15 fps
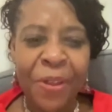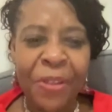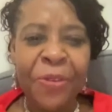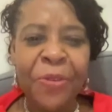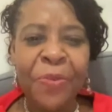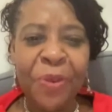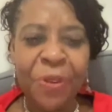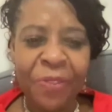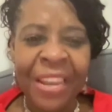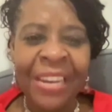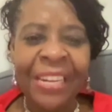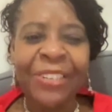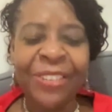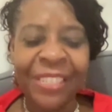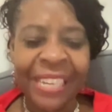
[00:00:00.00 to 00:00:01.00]
when you were
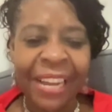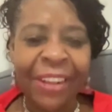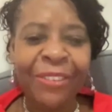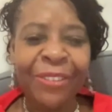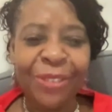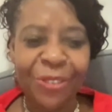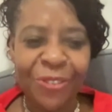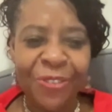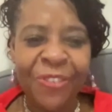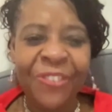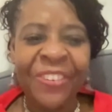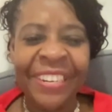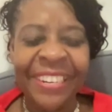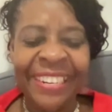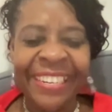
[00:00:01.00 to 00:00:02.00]
ready to tell the
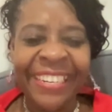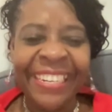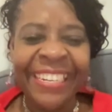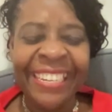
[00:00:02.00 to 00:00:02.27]
story.